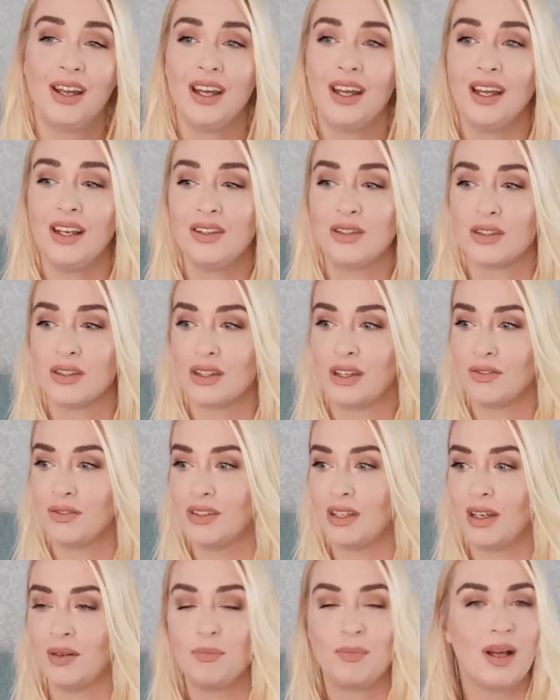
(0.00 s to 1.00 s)
It just
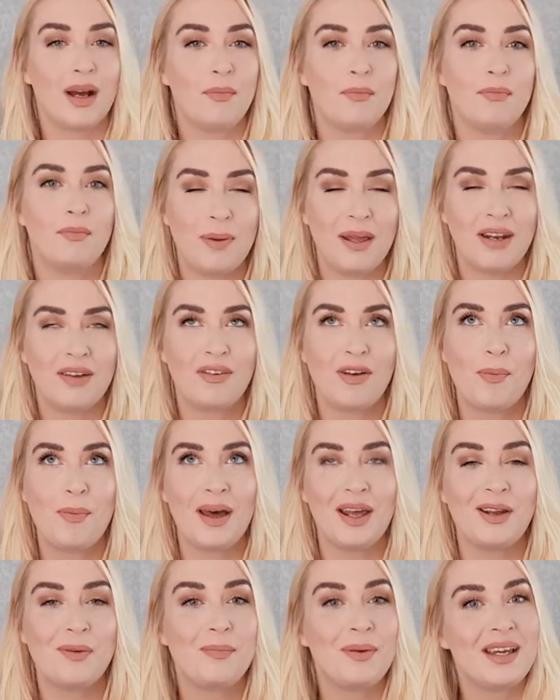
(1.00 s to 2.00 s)
gives it that bit of a
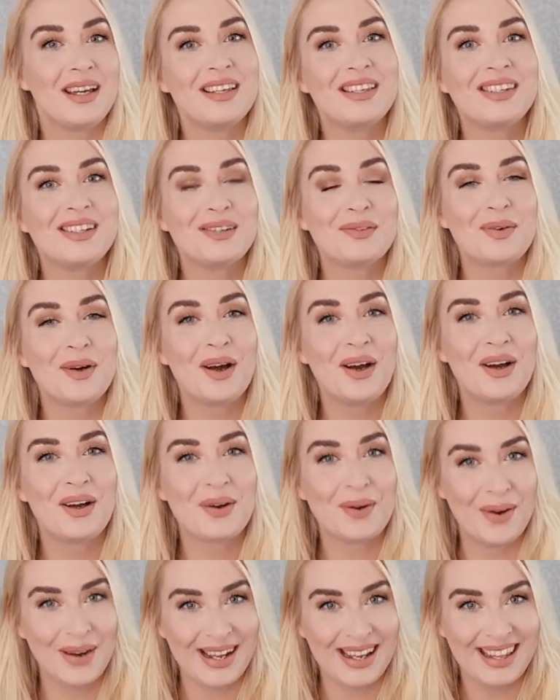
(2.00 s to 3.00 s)
better base to
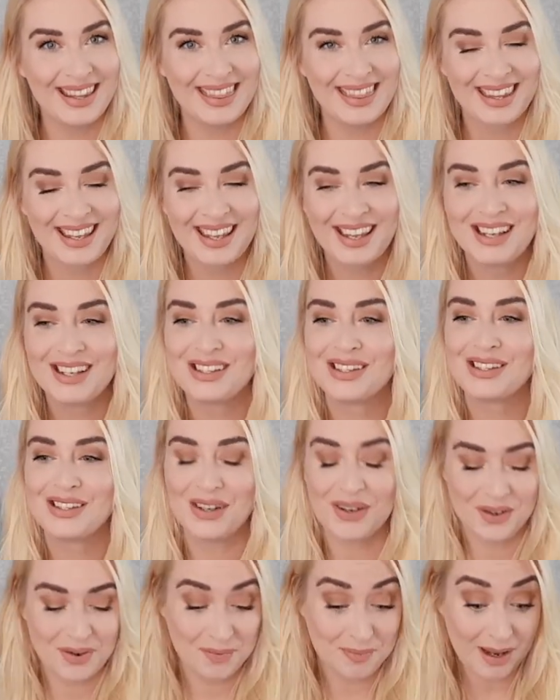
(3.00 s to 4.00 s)
work with.
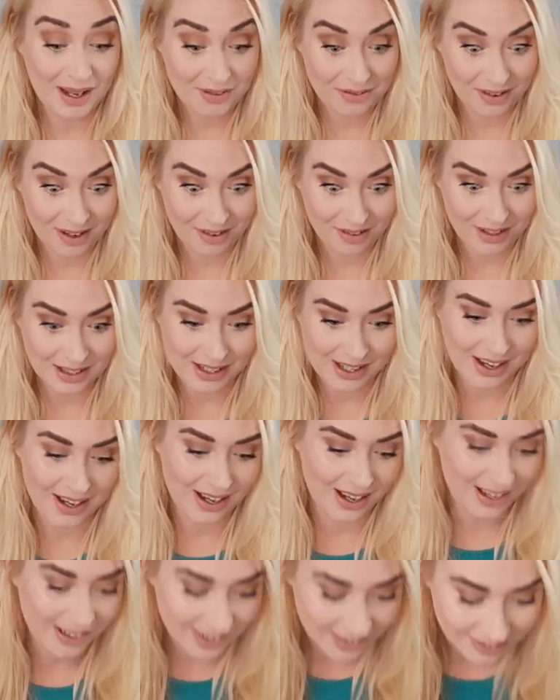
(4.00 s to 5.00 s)
So my favourites
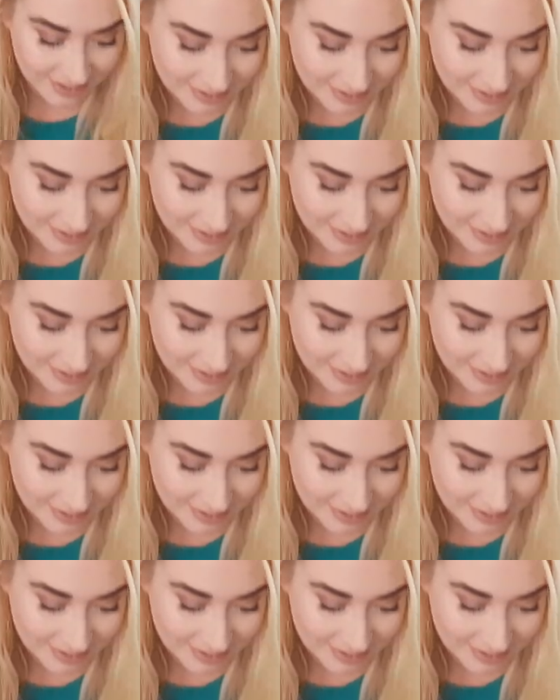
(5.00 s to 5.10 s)
are,